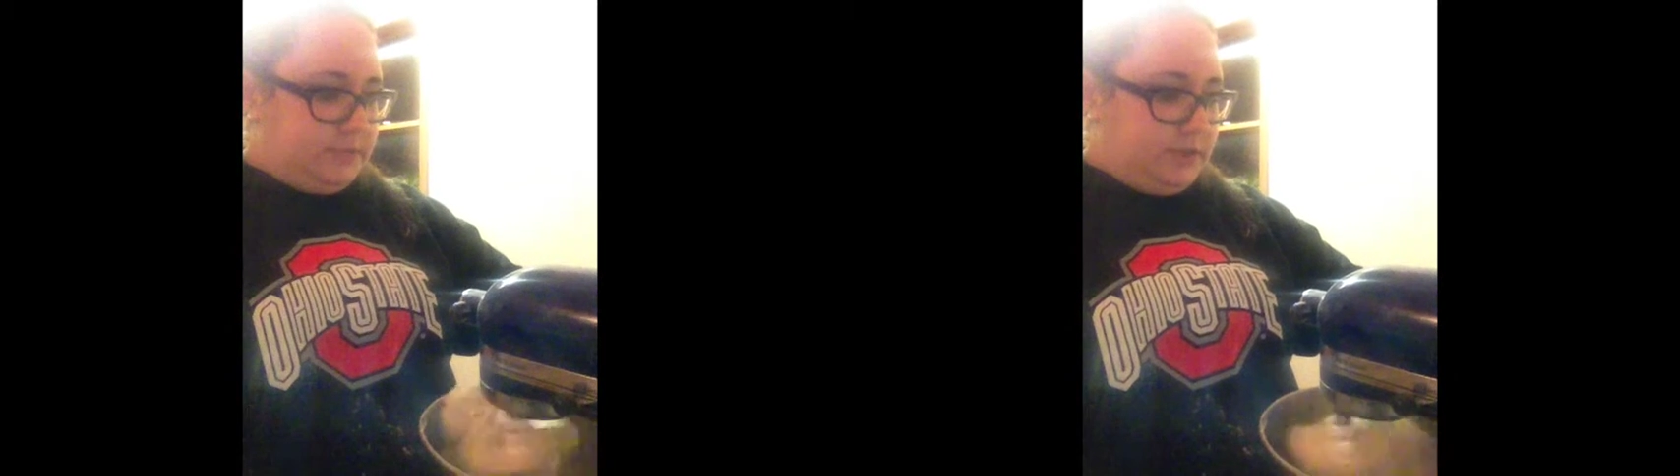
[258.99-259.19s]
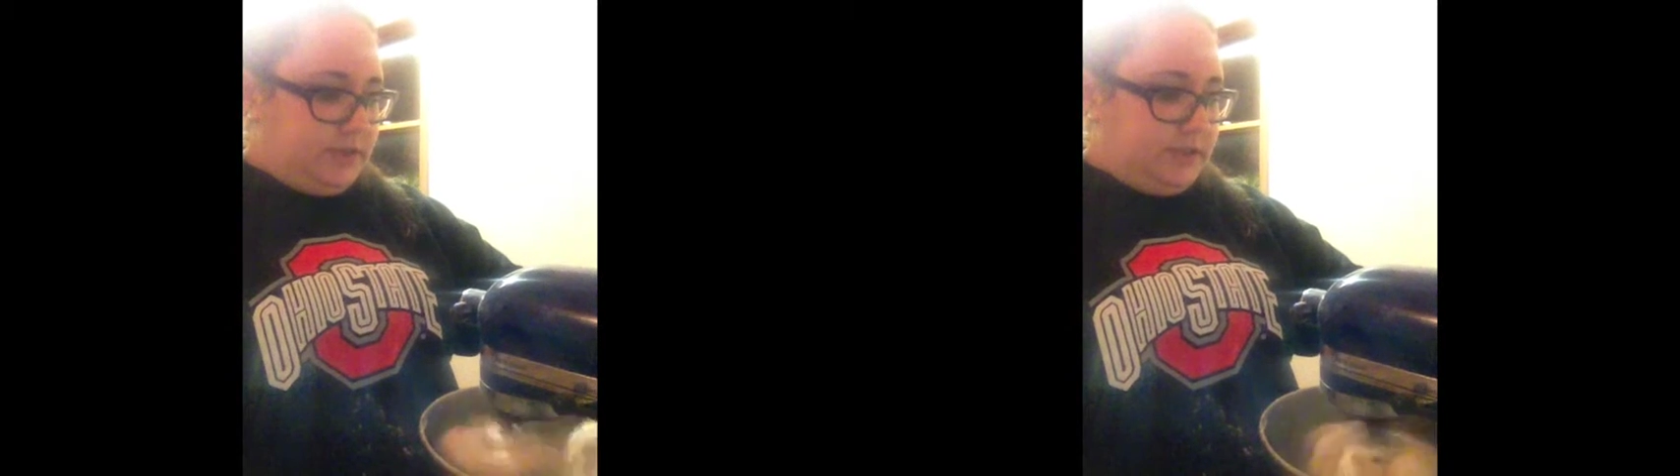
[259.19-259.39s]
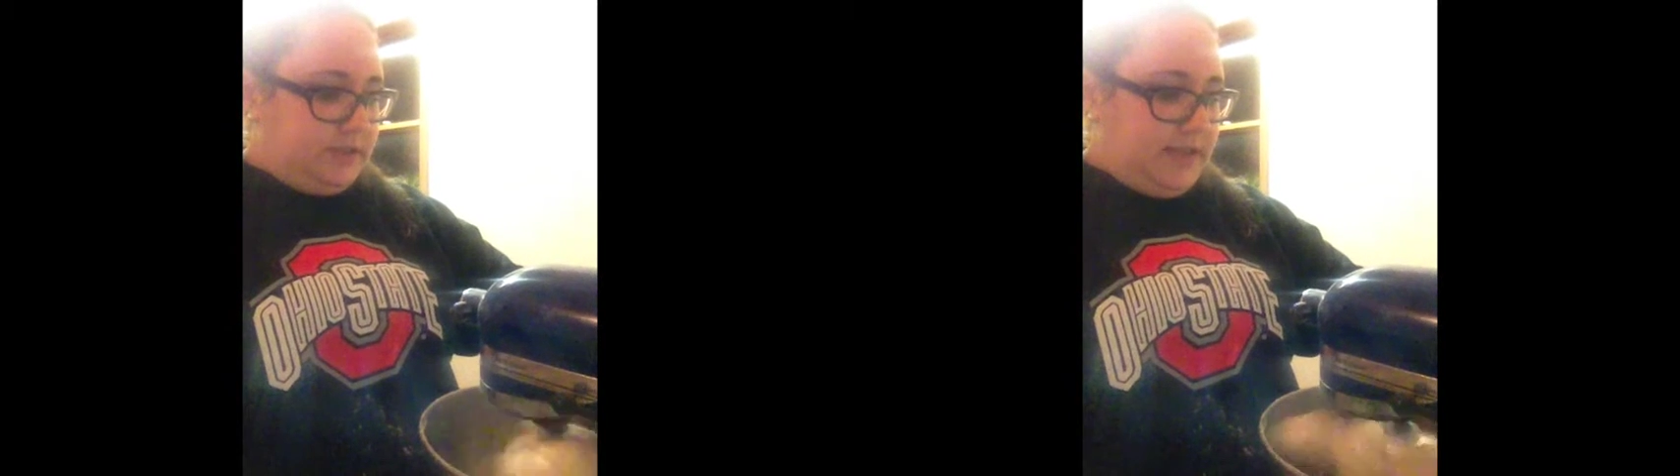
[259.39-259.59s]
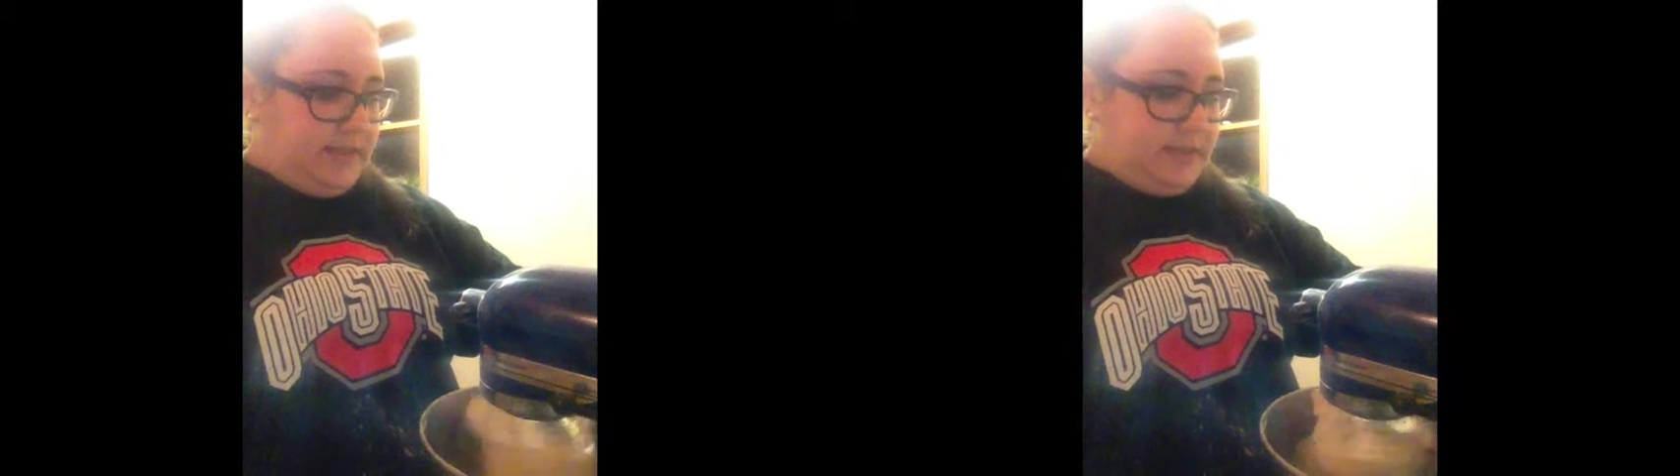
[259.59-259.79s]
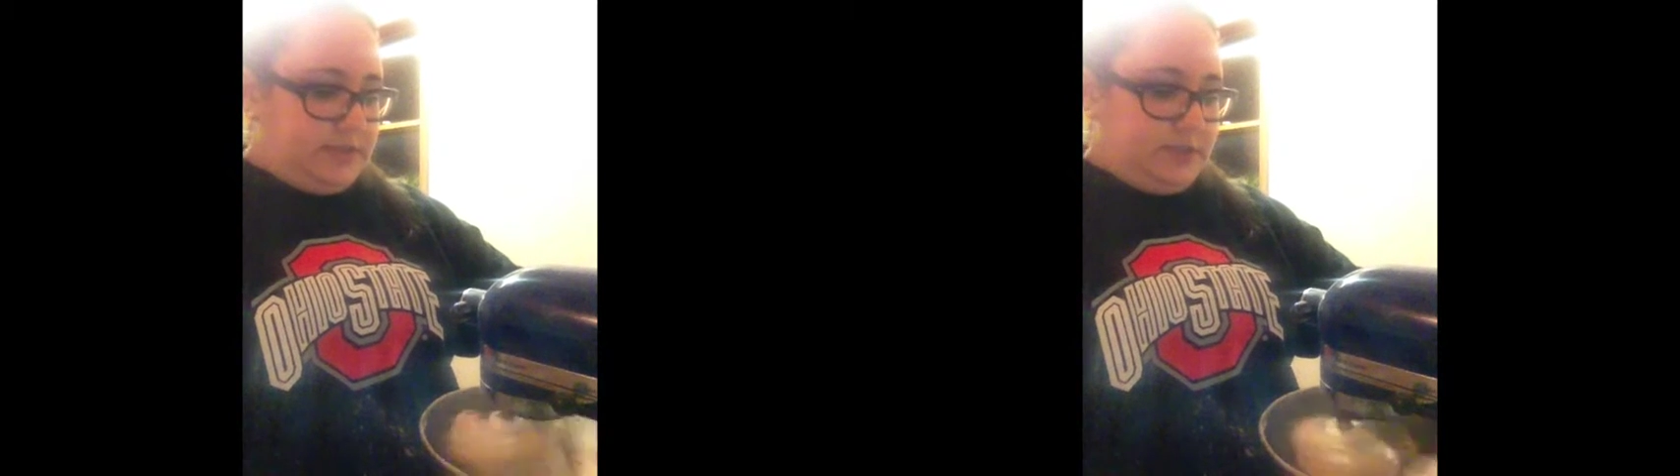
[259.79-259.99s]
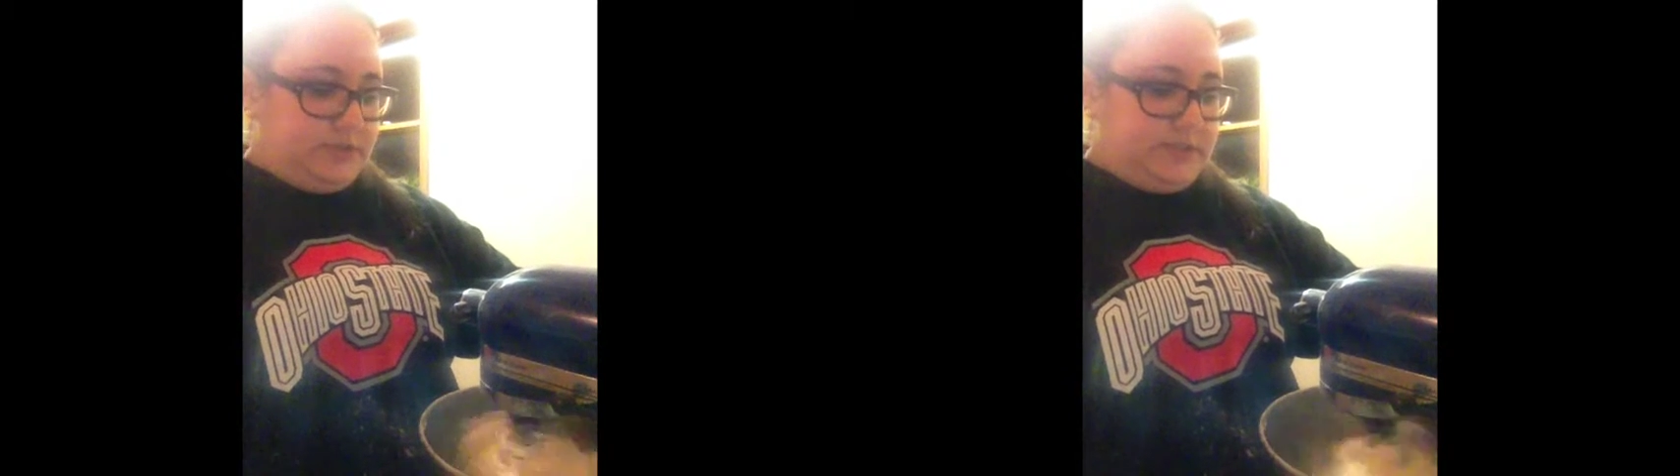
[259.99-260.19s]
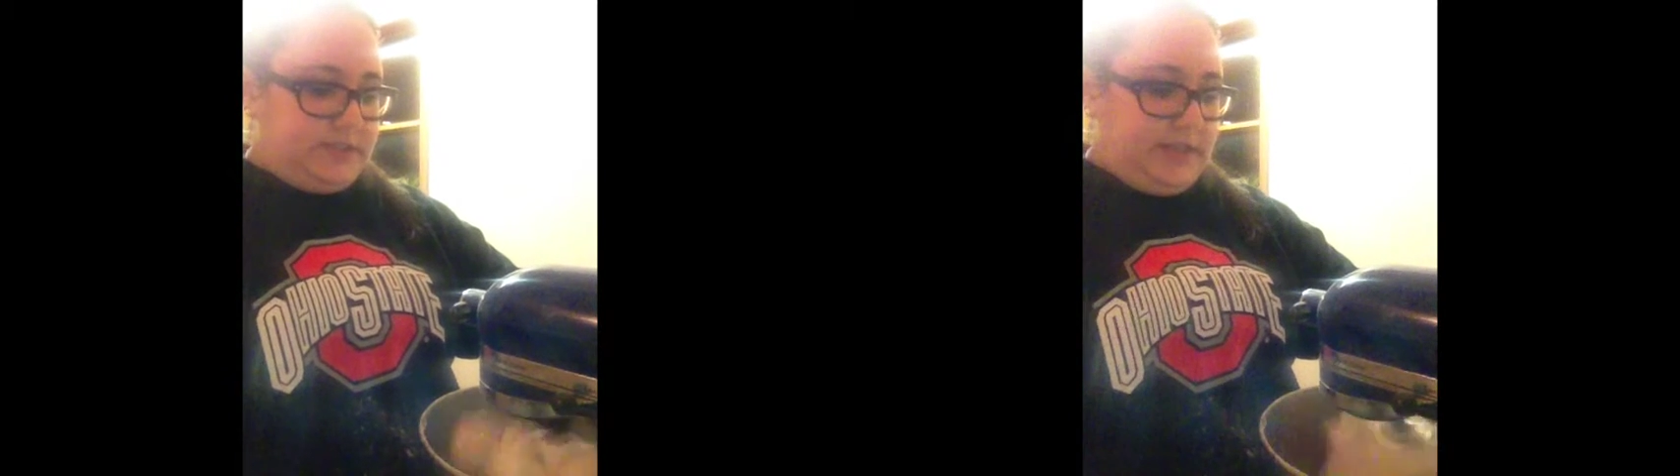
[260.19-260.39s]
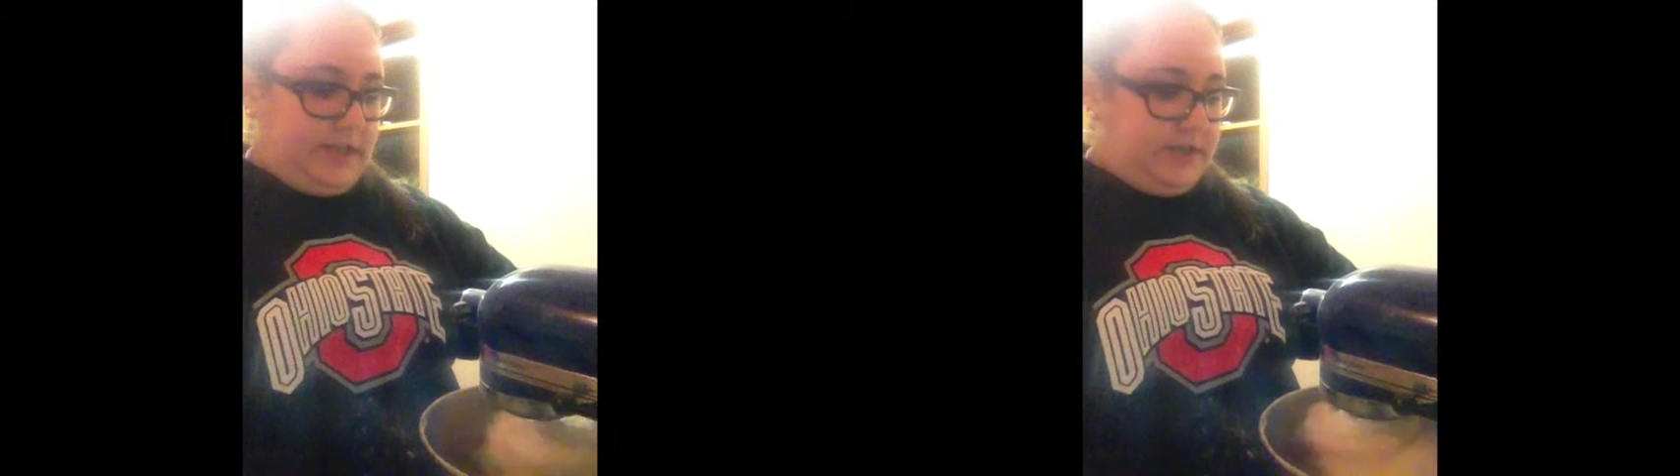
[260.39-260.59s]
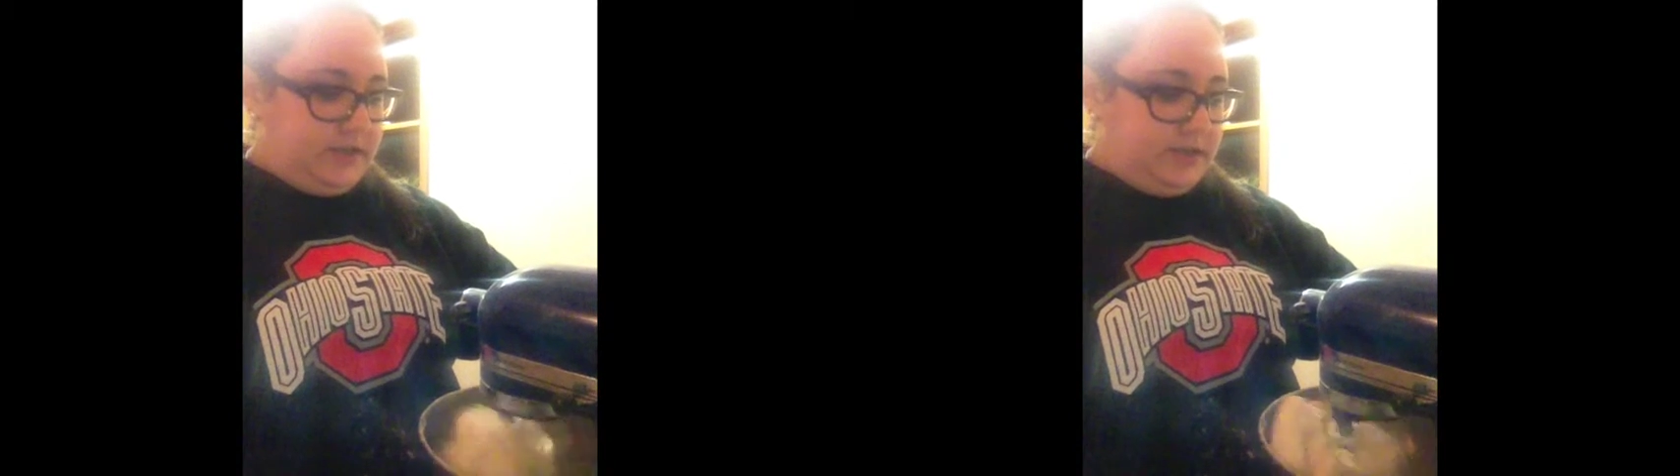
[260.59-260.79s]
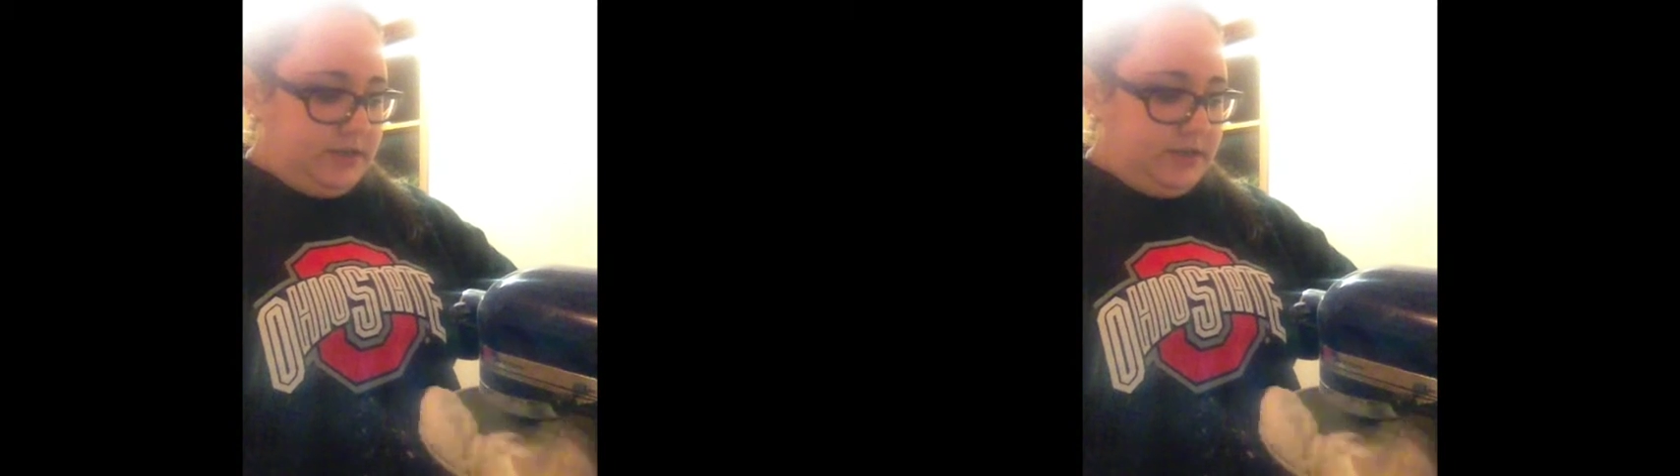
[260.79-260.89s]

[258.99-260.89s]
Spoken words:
we're going to let the dough stand